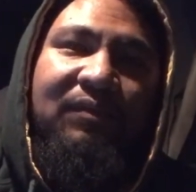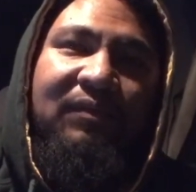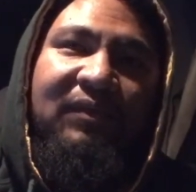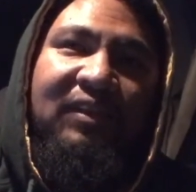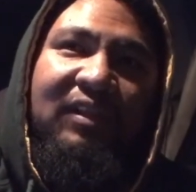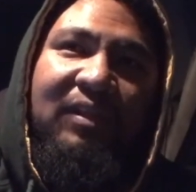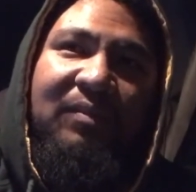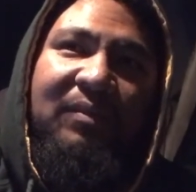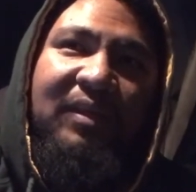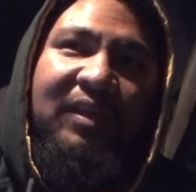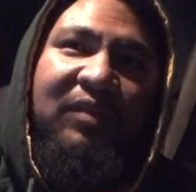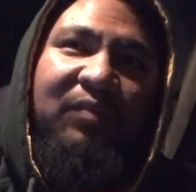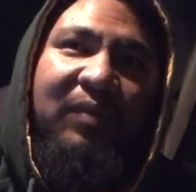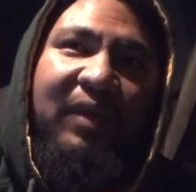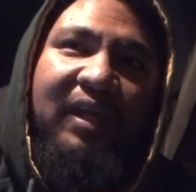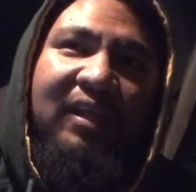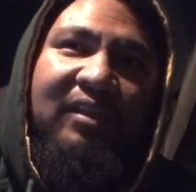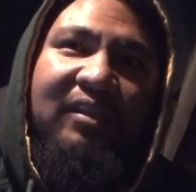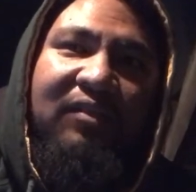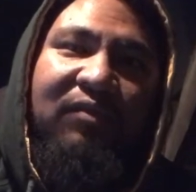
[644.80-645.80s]
Some
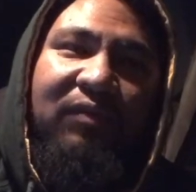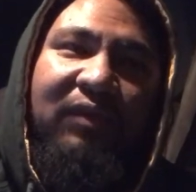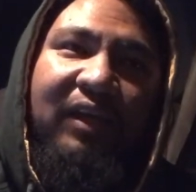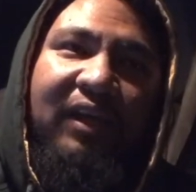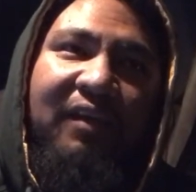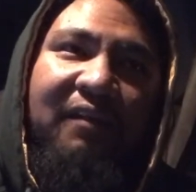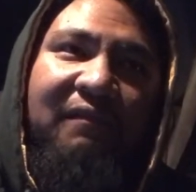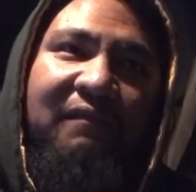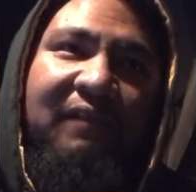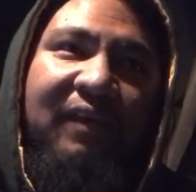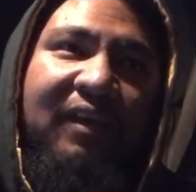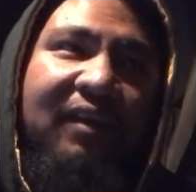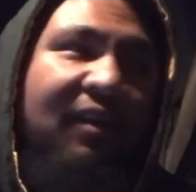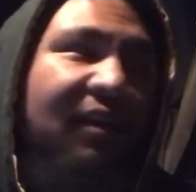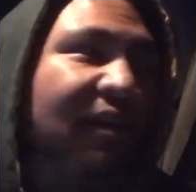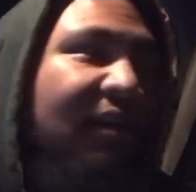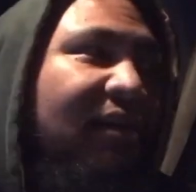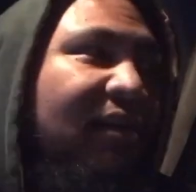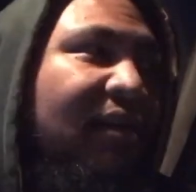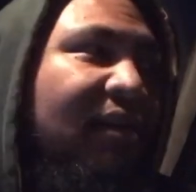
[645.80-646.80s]
dispatches will get
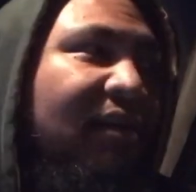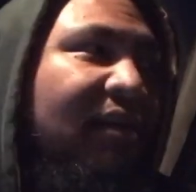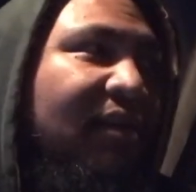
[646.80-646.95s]
offended.